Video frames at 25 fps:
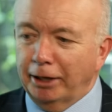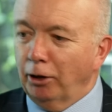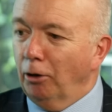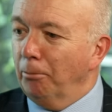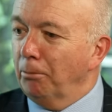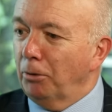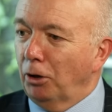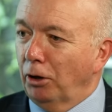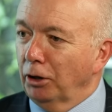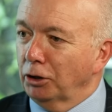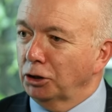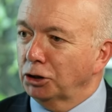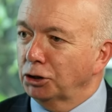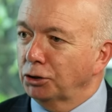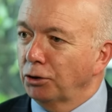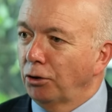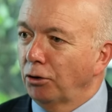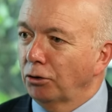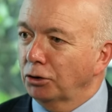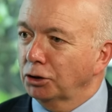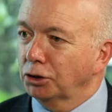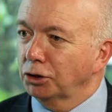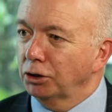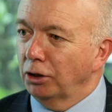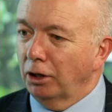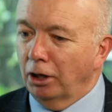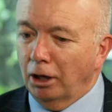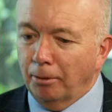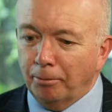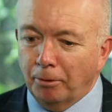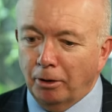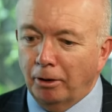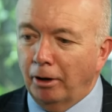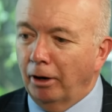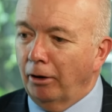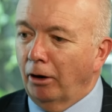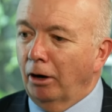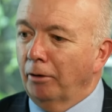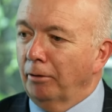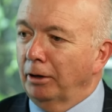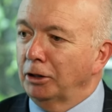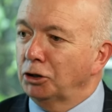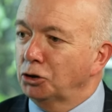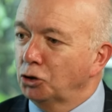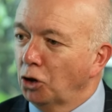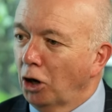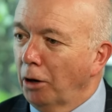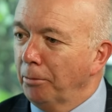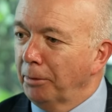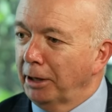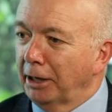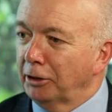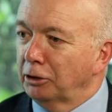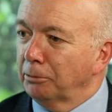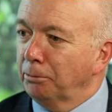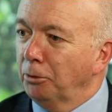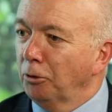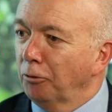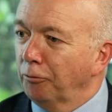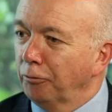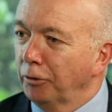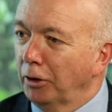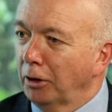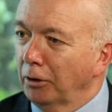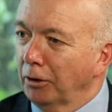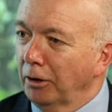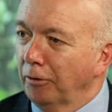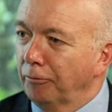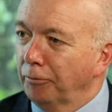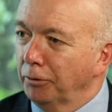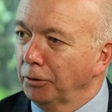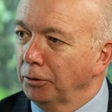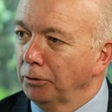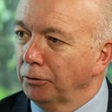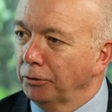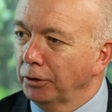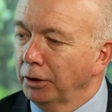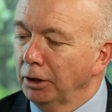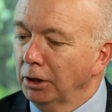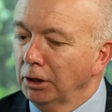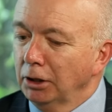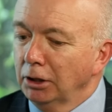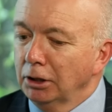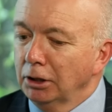yeah, I'm buying stocks. It's time to get the portfolio filled.